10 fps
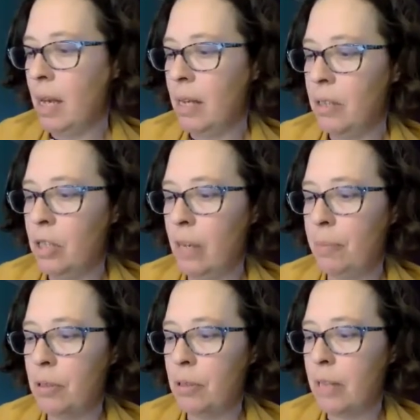
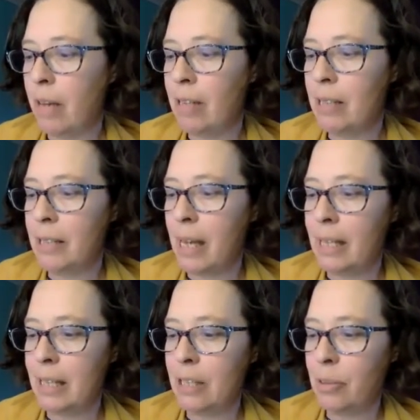Chapter 7,
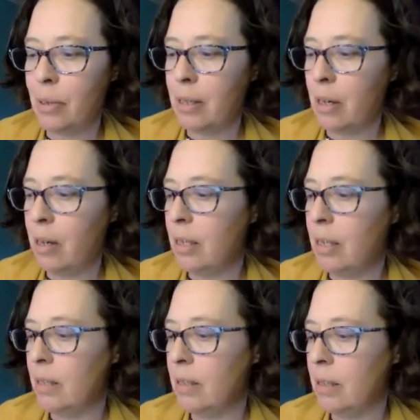tending to our
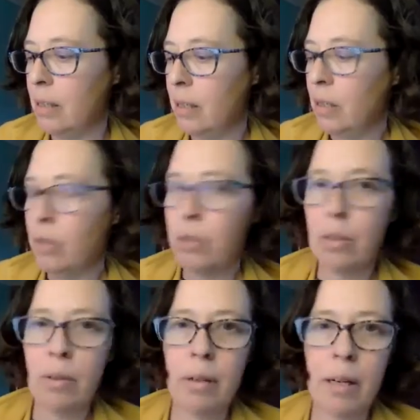gardens.
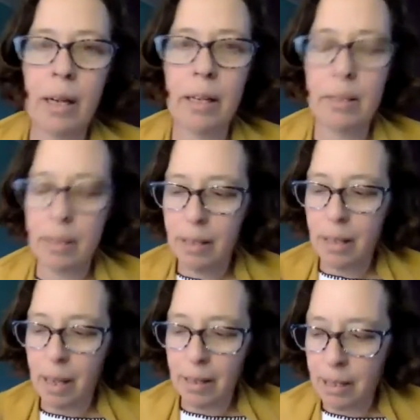So
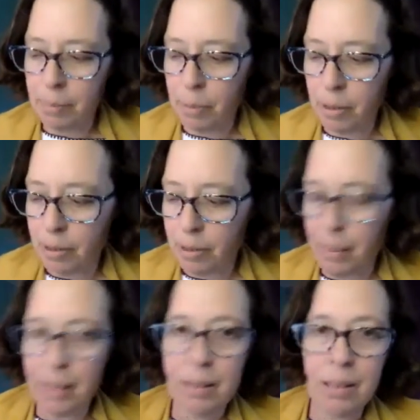this book was
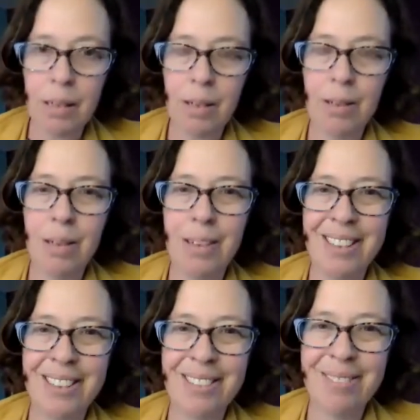based in,
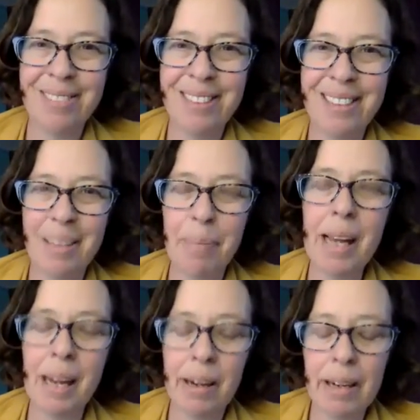the
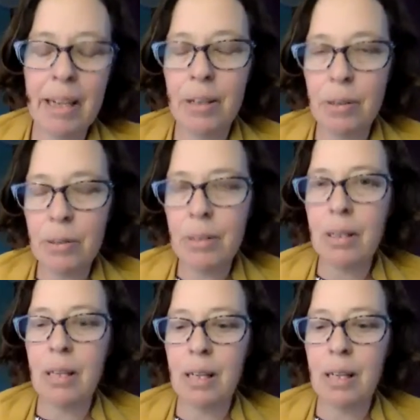Bay Area in Oakland.